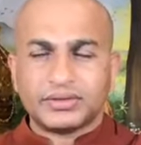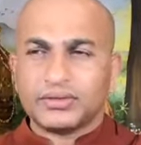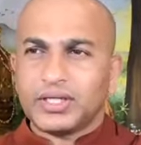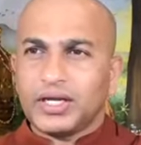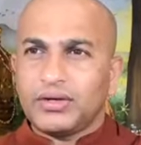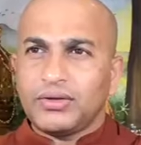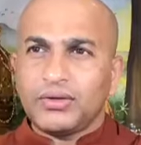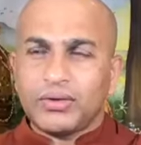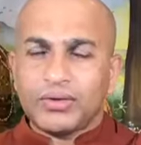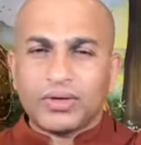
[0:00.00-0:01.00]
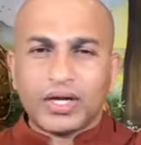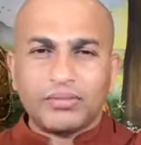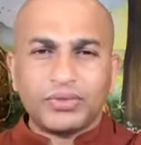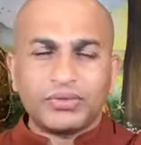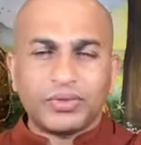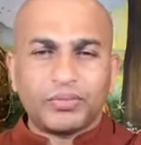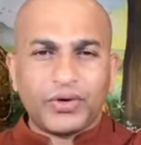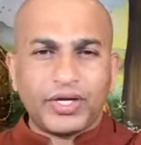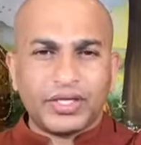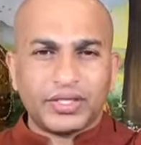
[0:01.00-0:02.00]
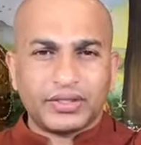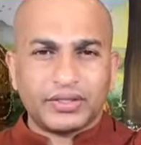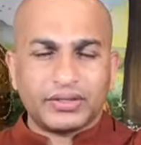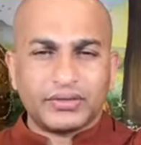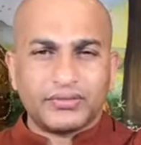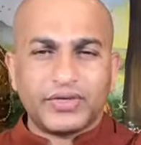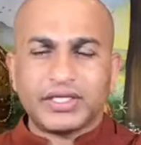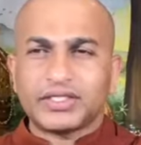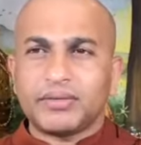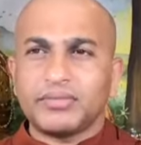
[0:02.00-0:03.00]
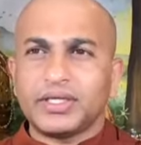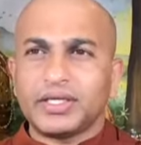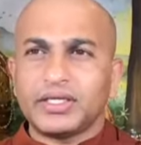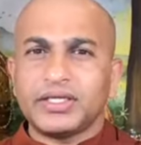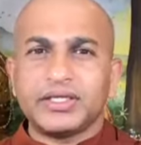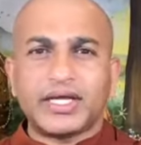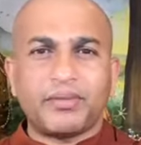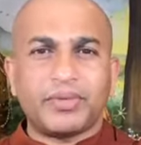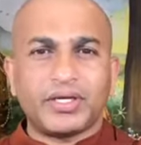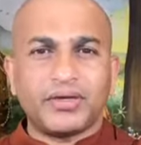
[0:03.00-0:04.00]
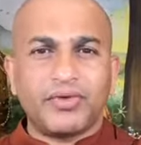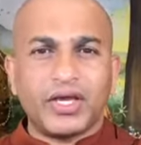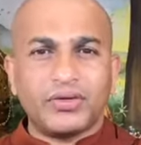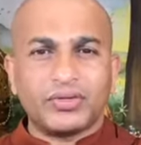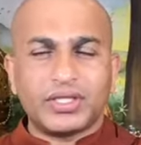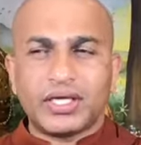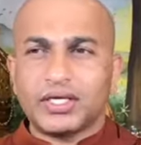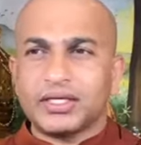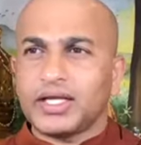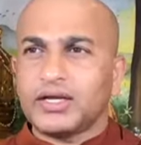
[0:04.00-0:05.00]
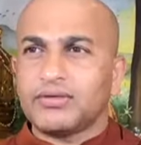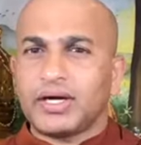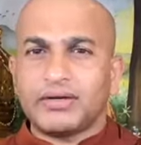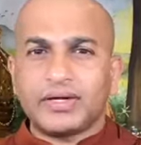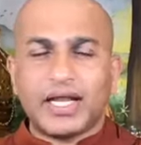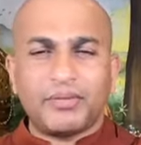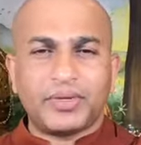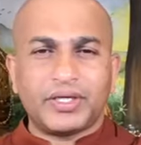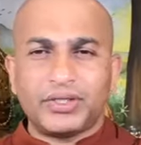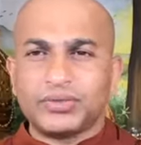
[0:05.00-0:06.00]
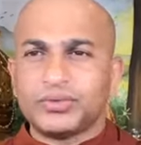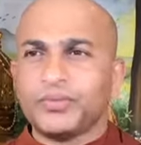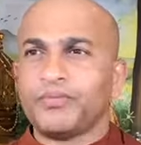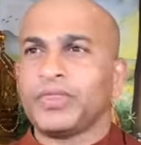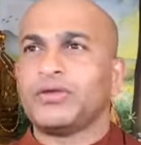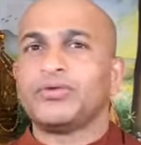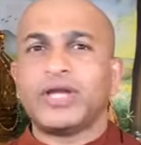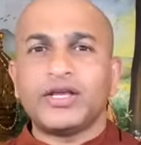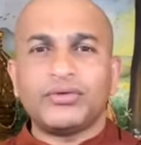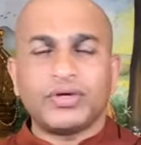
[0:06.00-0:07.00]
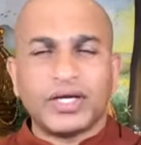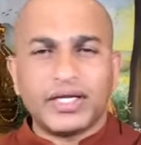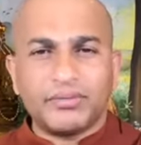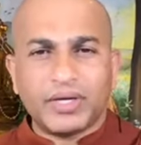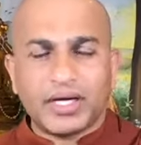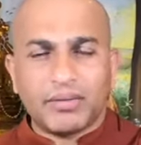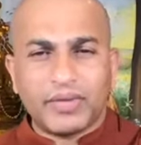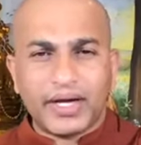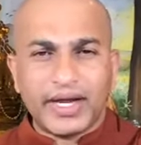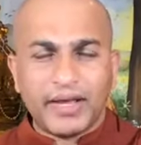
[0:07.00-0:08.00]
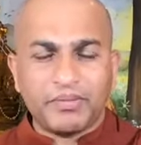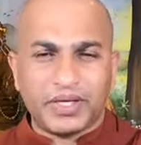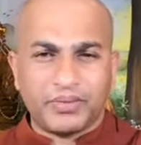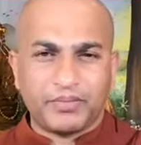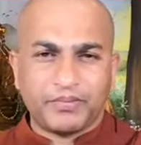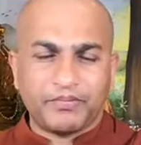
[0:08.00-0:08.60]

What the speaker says: So then you come to a point when something didn't happen the way you think, then what will happen? You naturally become unhappy.